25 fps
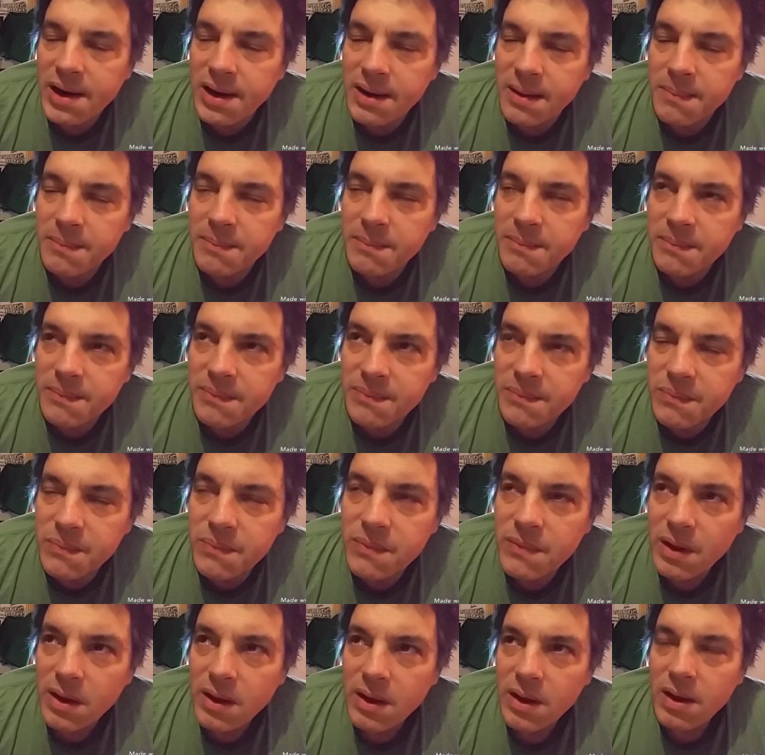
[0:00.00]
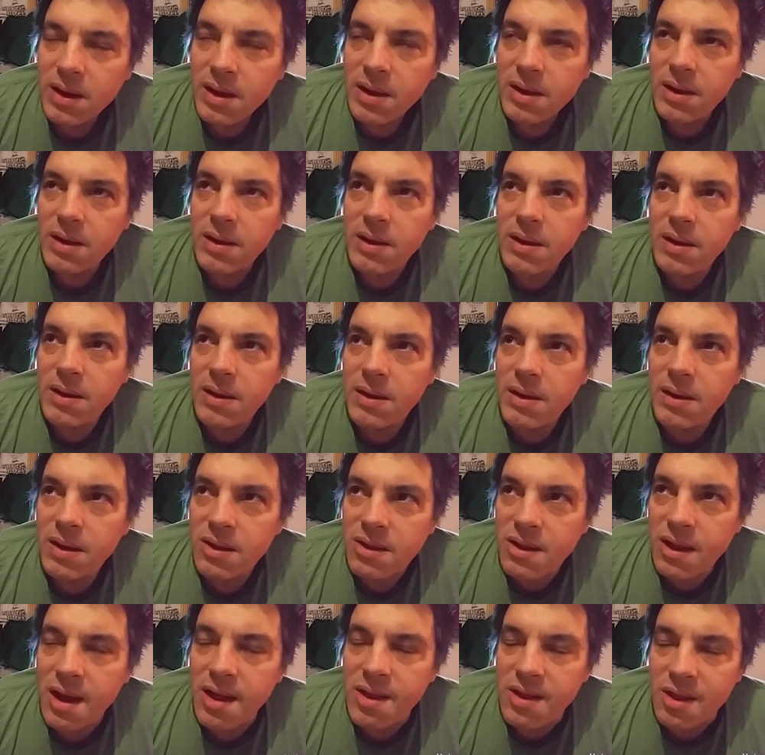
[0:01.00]
to
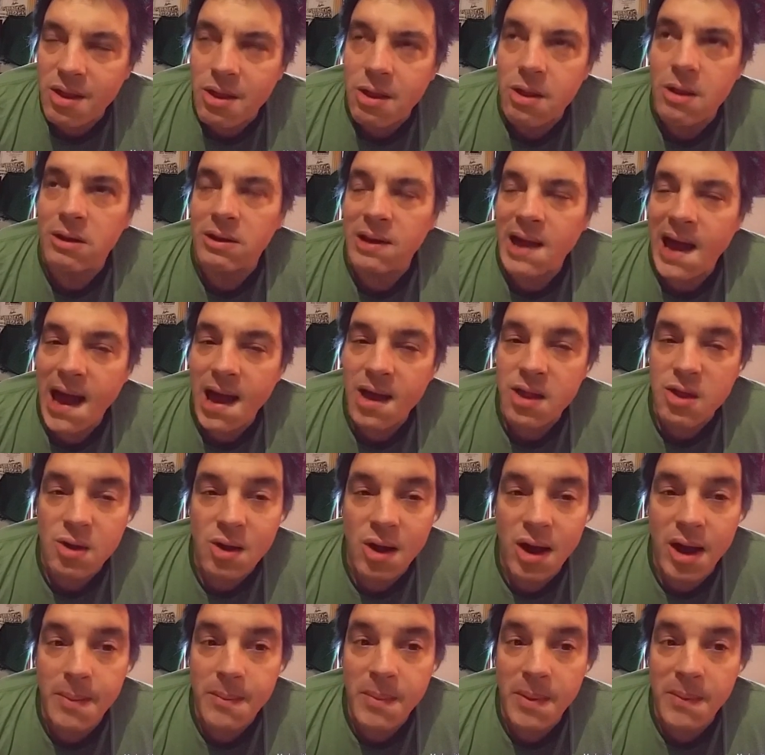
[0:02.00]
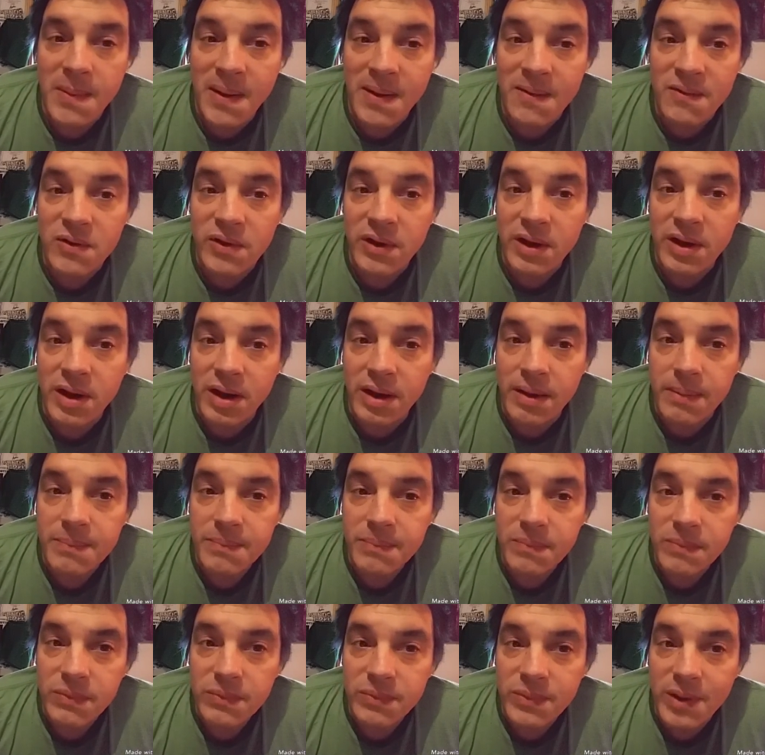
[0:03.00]
say this is the last time I'm ever going to
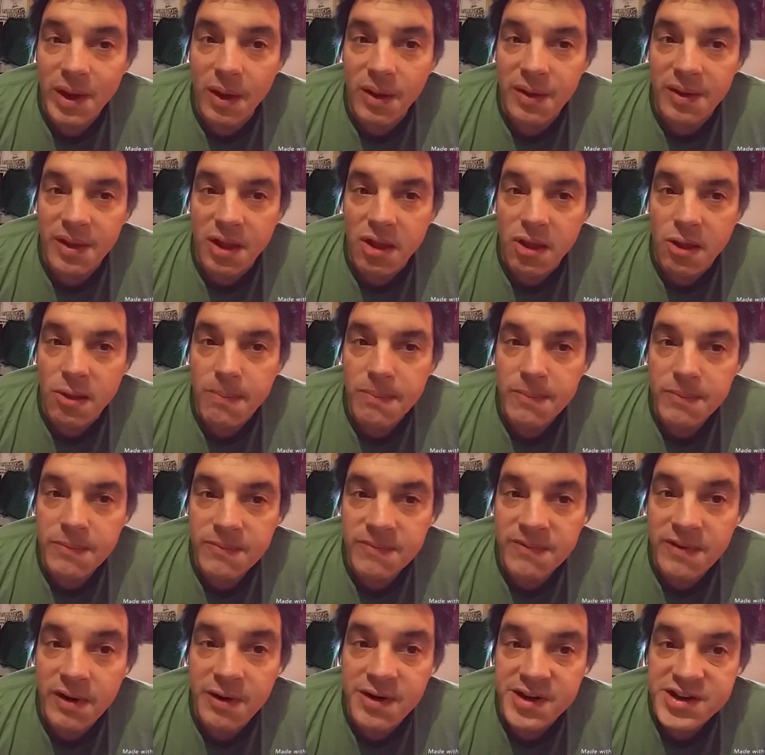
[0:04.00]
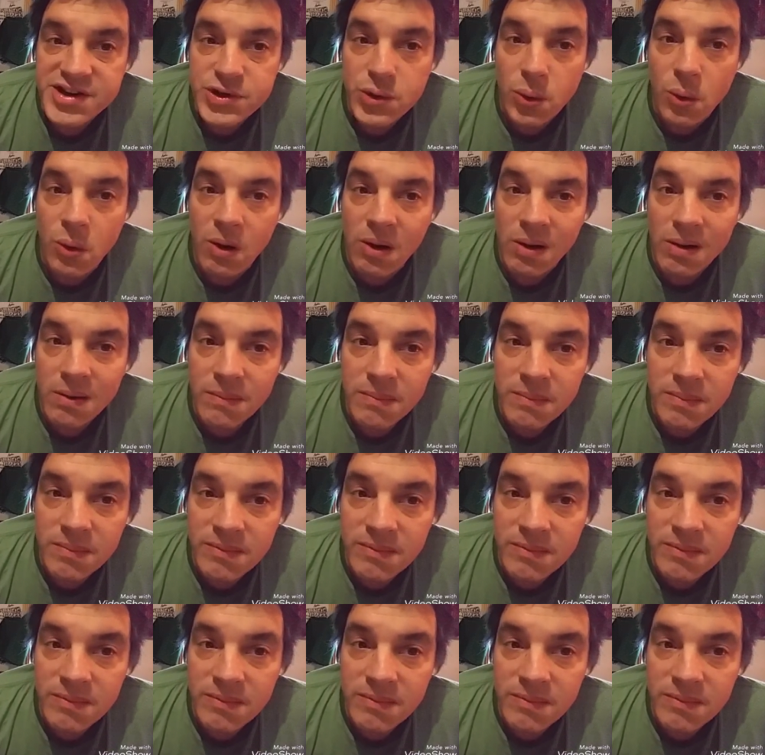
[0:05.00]
tell this very short